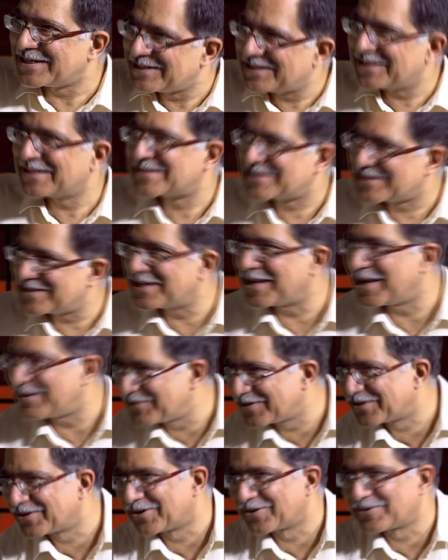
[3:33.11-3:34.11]
and they're still
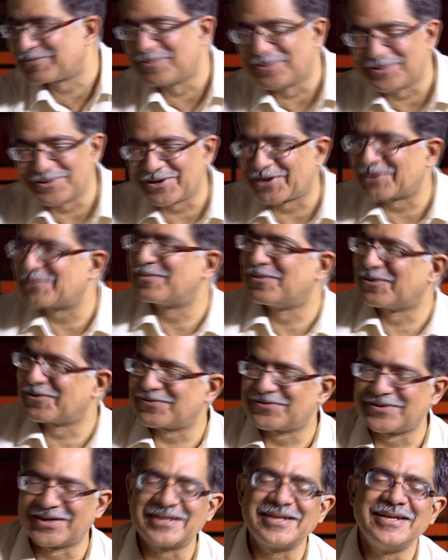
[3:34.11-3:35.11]
having lot more, lot more
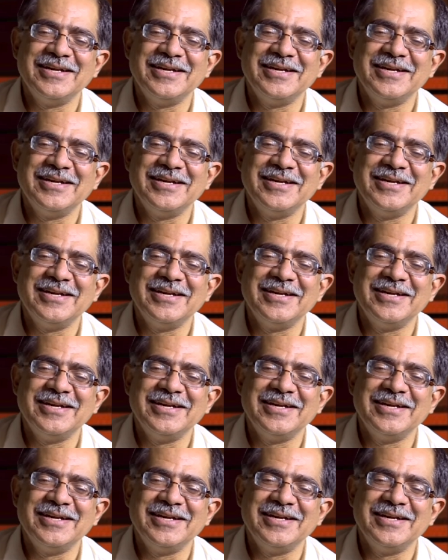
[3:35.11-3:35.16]
fun.